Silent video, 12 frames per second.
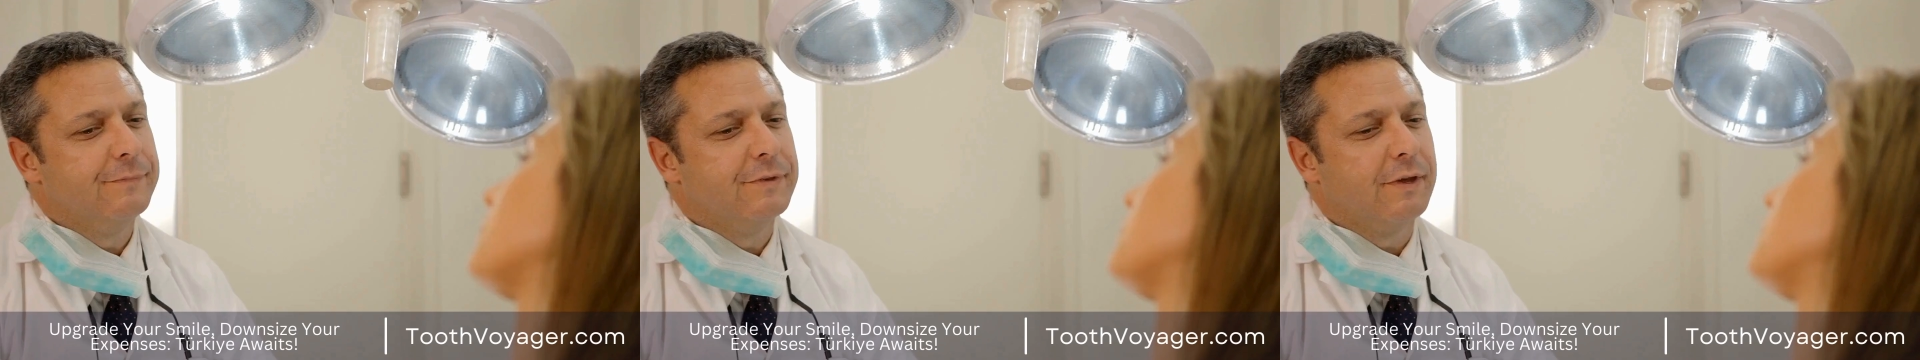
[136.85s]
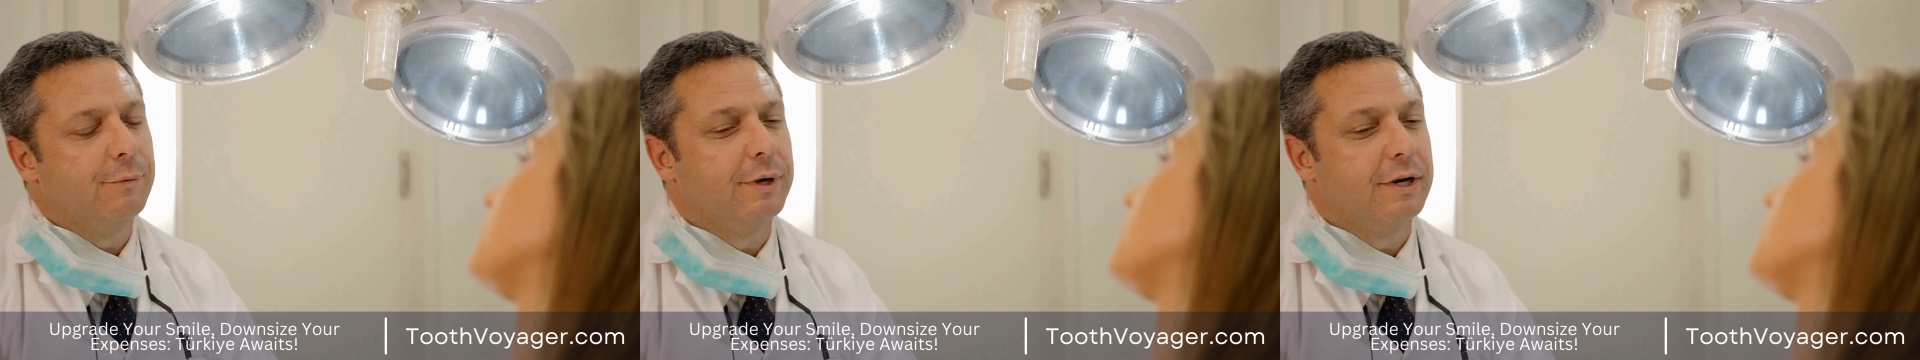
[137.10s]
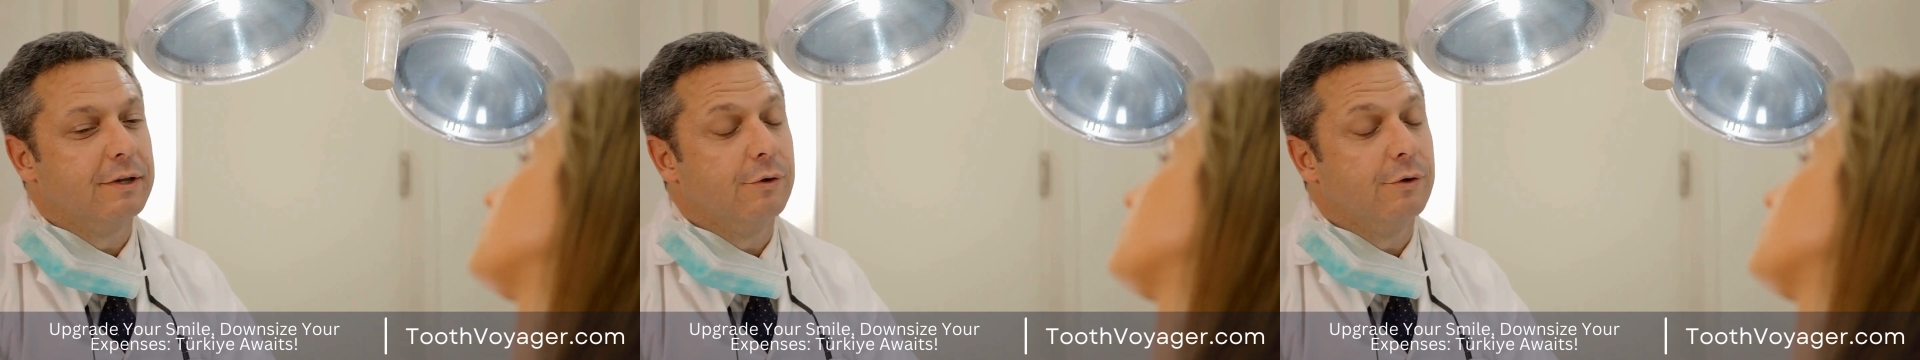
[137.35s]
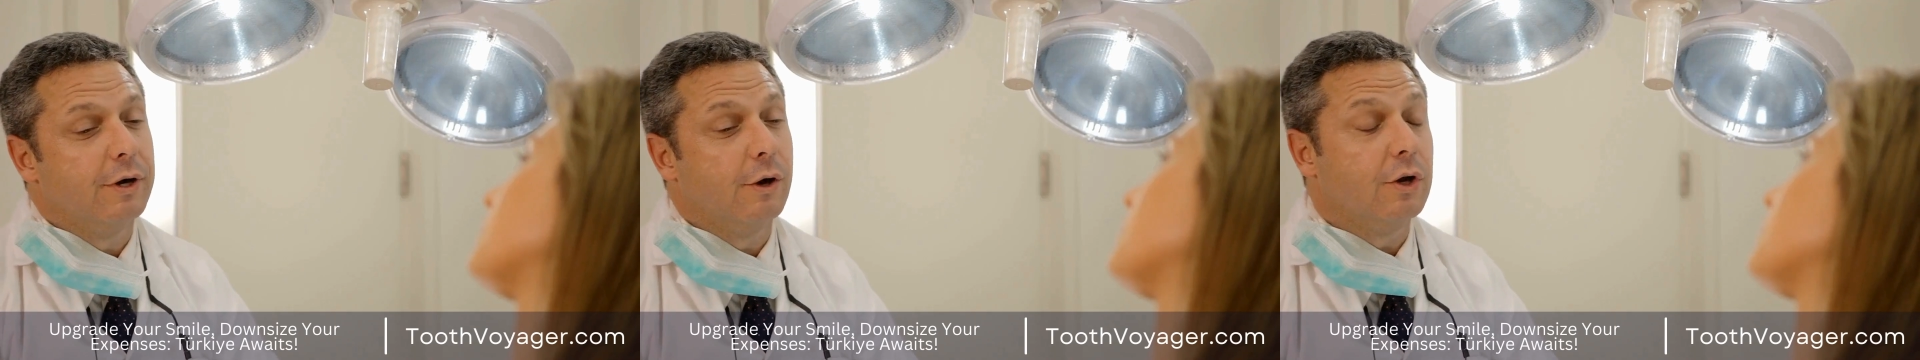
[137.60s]
That means
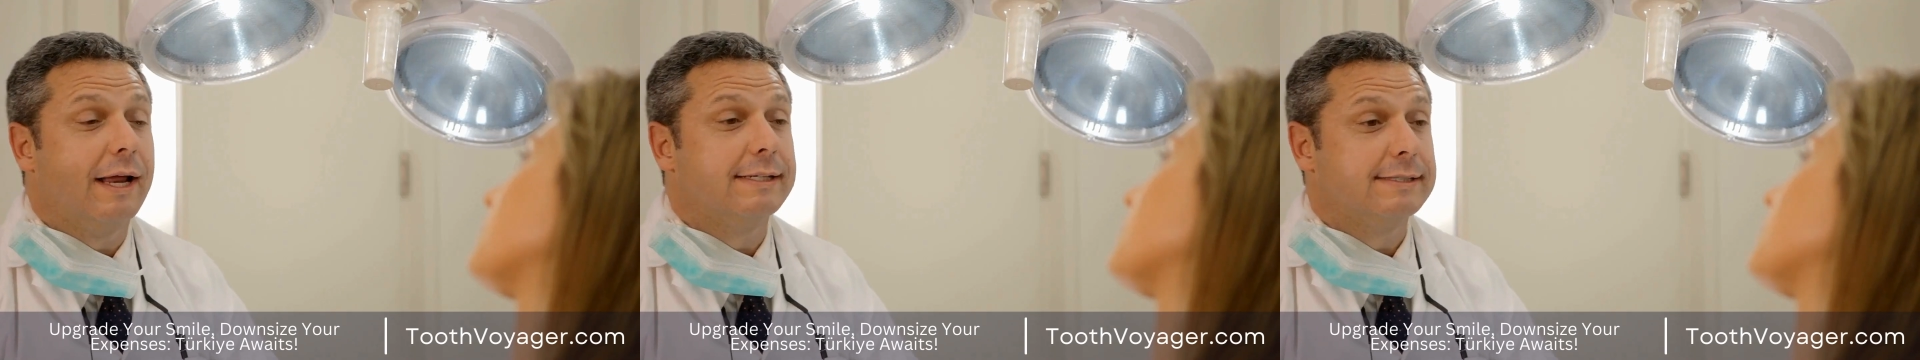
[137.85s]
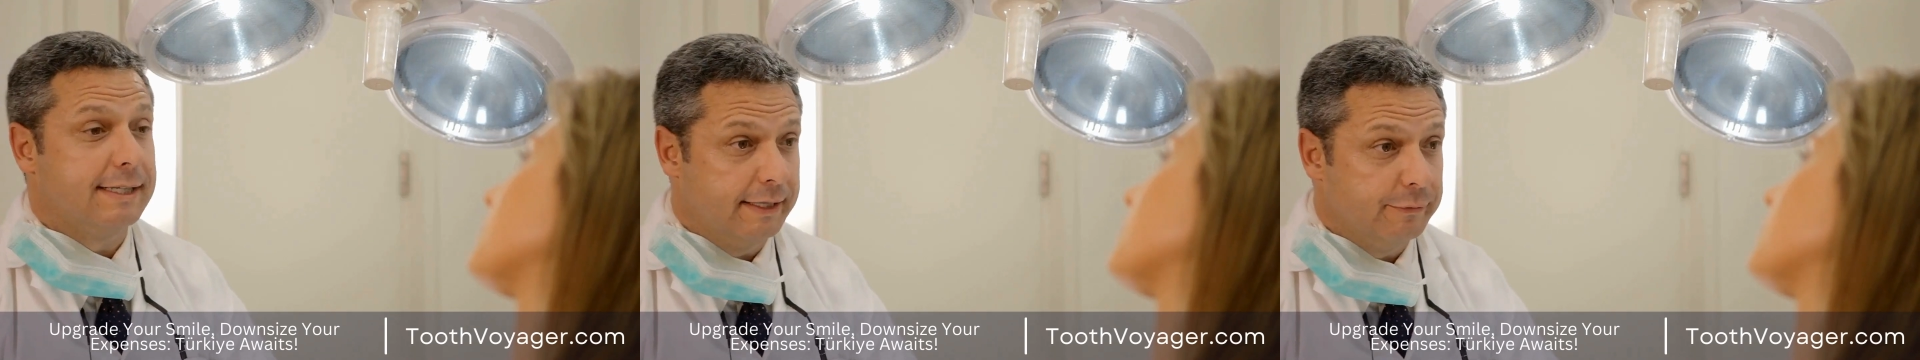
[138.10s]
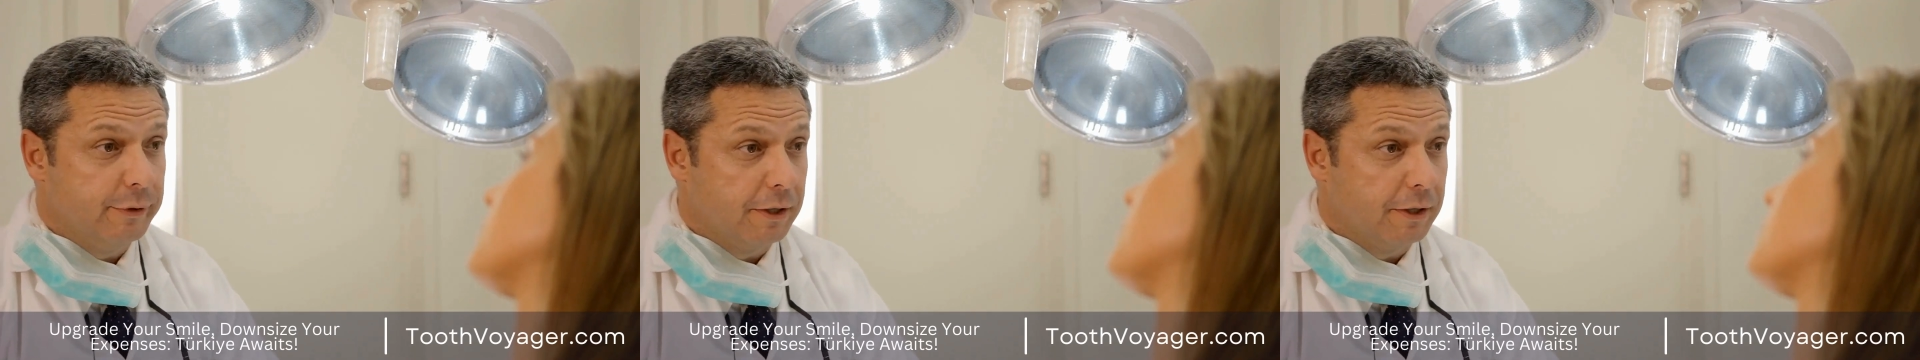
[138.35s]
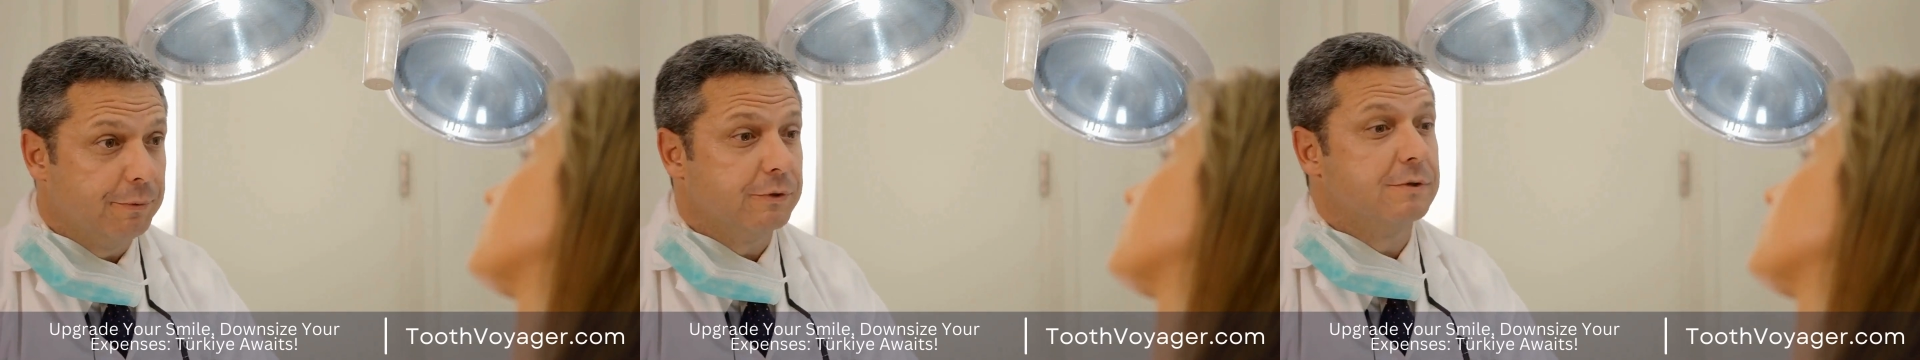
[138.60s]
flossing and brushing
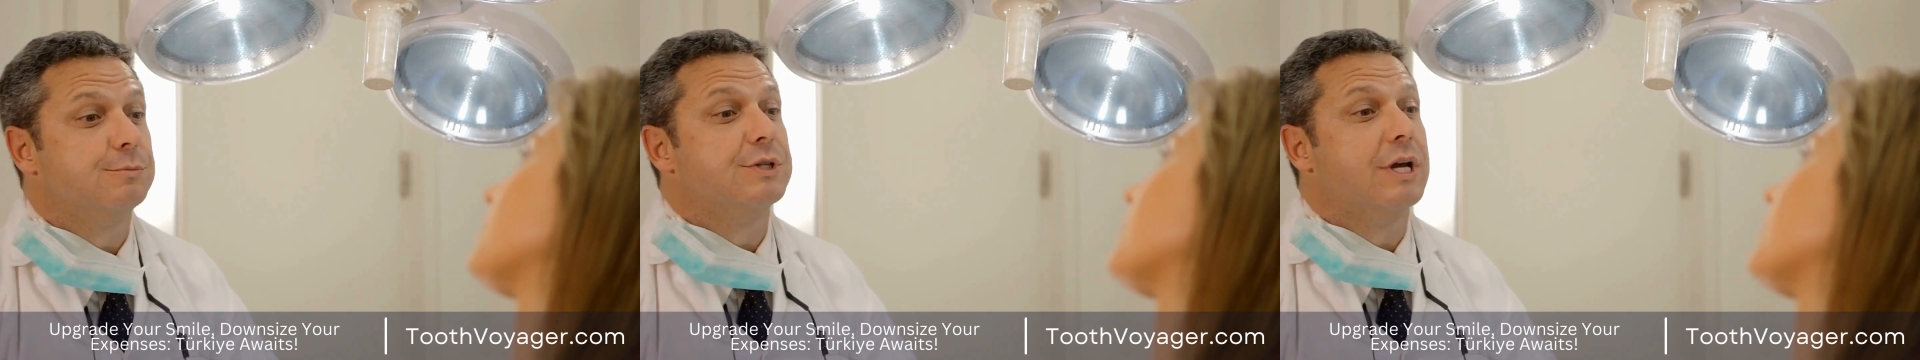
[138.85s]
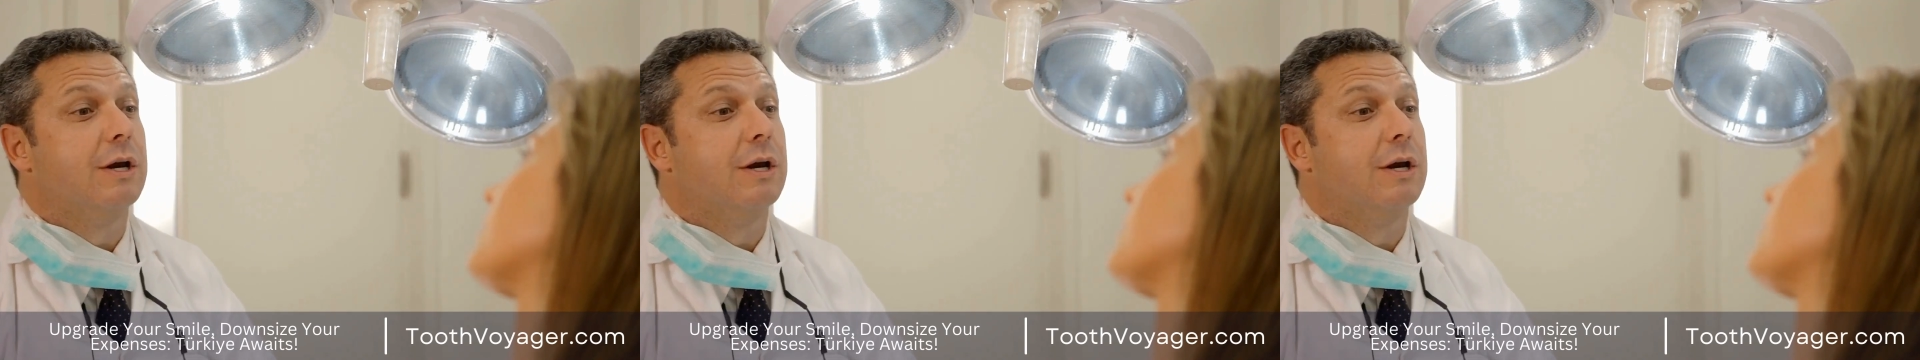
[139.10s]
often,